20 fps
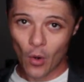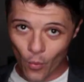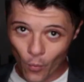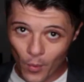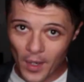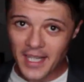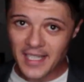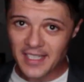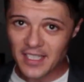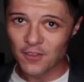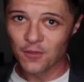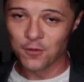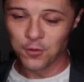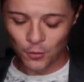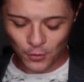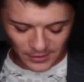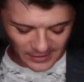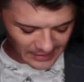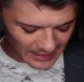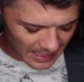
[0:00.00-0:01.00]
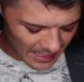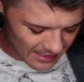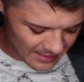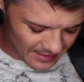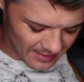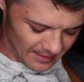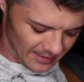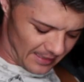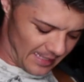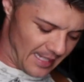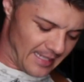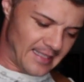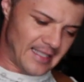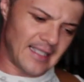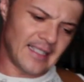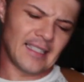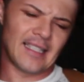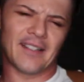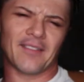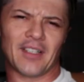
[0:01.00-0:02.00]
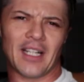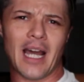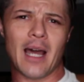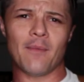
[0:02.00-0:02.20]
With the full size 1911,